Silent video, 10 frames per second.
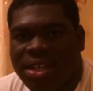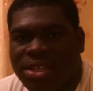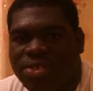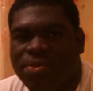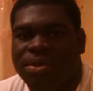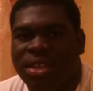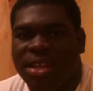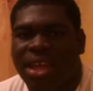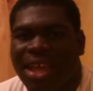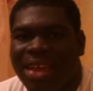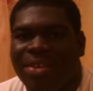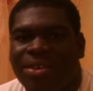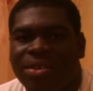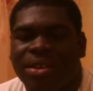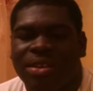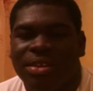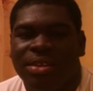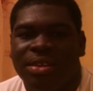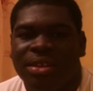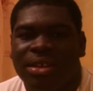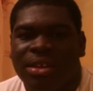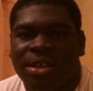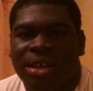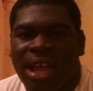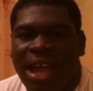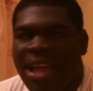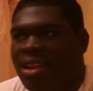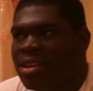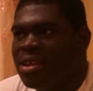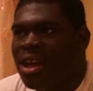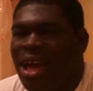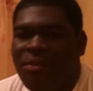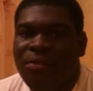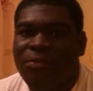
tune the head good, and have a